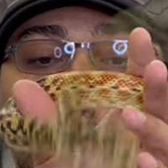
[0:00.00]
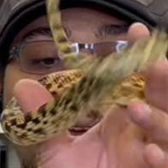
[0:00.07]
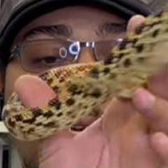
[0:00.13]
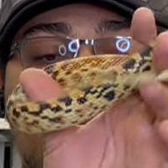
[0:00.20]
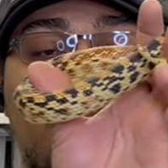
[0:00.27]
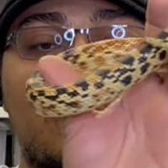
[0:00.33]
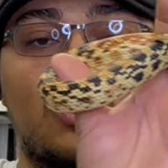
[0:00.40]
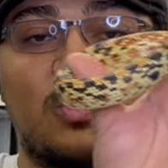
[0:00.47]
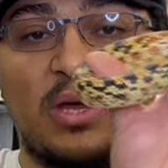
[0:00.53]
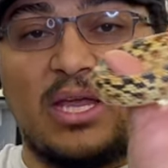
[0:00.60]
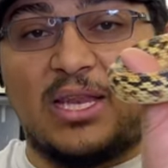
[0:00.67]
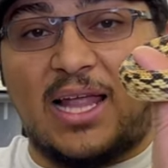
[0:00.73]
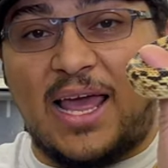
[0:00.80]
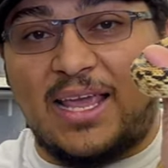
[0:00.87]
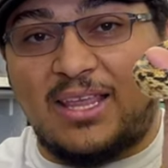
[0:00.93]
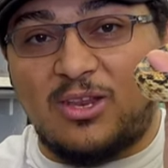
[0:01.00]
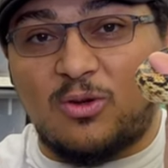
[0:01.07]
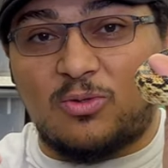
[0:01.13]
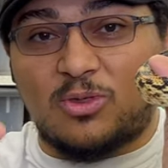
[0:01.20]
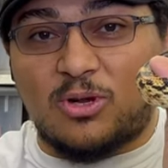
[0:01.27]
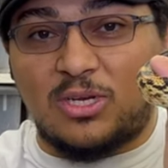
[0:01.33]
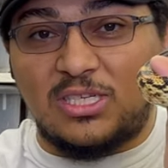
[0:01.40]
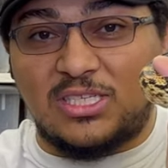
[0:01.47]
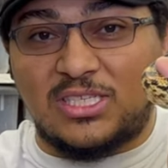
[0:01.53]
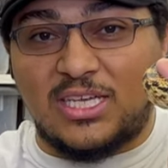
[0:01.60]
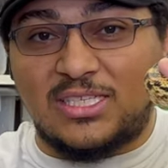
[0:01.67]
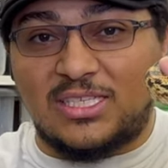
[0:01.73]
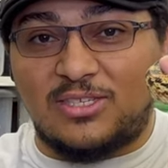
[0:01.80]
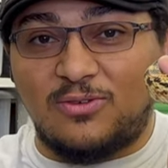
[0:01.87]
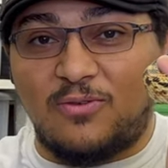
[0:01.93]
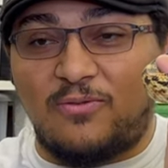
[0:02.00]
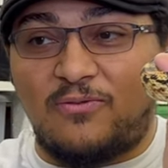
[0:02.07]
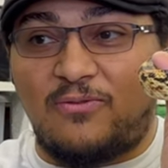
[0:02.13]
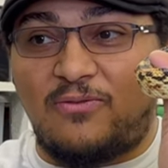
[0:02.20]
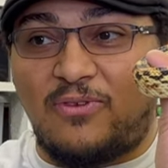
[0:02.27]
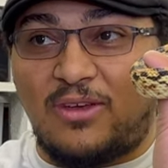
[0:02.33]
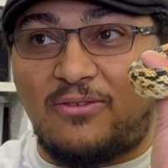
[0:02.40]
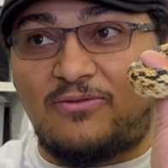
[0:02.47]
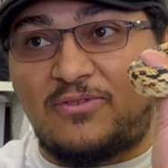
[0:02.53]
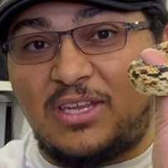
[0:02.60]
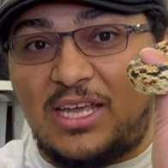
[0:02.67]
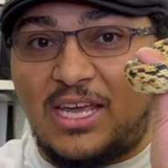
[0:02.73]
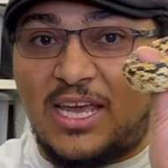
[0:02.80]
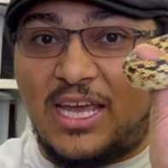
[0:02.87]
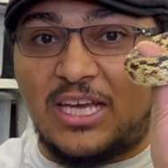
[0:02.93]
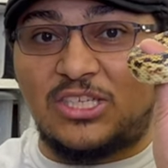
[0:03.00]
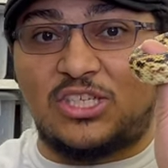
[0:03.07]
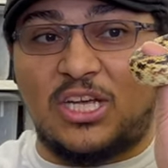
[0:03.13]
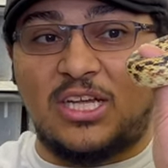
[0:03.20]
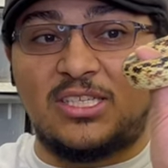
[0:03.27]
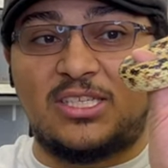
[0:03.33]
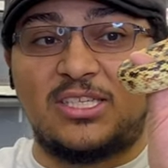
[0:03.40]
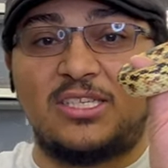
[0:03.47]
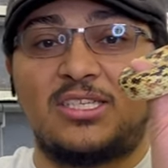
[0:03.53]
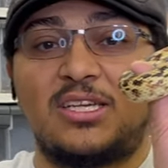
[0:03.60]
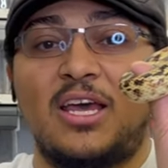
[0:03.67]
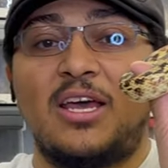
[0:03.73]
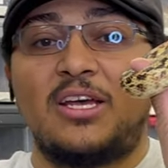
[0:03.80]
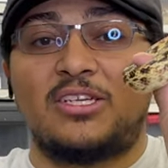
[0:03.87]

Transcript: They get between, like, you know, 36 to 50-ish inches.